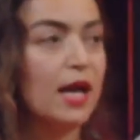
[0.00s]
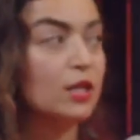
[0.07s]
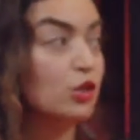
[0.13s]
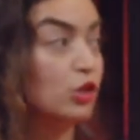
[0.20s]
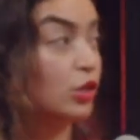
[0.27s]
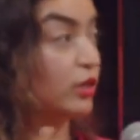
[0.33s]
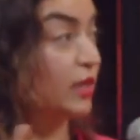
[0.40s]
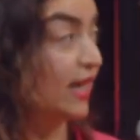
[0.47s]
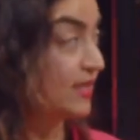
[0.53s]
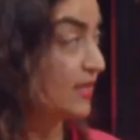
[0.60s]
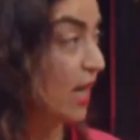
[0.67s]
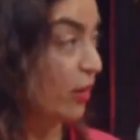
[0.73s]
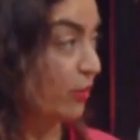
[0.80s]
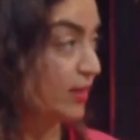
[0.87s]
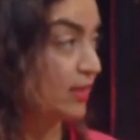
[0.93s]
So that's
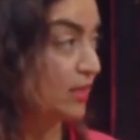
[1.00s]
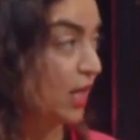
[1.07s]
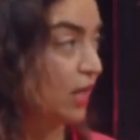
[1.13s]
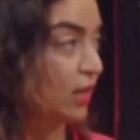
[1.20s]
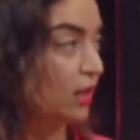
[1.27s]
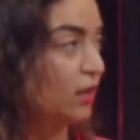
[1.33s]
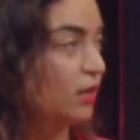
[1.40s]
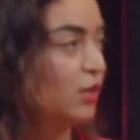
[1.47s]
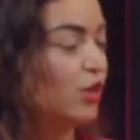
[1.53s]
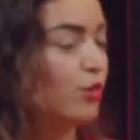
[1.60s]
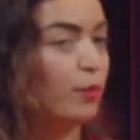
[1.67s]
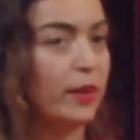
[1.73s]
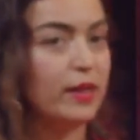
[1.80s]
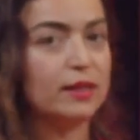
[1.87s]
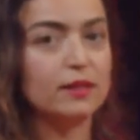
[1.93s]
how it's done.
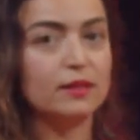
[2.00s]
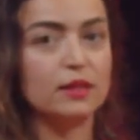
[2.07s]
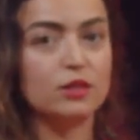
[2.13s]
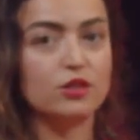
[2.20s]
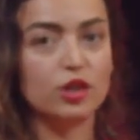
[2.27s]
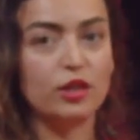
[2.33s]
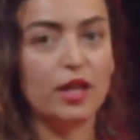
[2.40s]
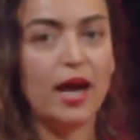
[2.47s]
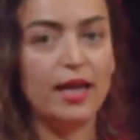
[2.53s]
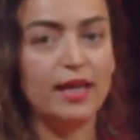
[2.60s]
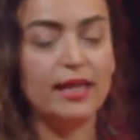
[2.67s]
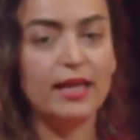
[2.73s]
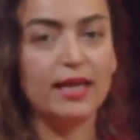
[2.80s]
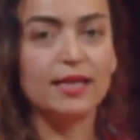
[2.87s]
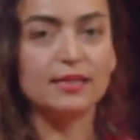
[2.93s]
But so the
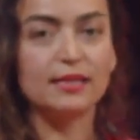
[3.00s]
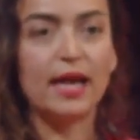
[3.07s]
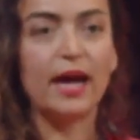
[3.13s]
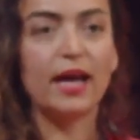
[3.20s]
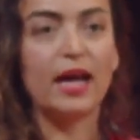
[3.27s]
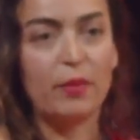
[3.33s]
idea is like,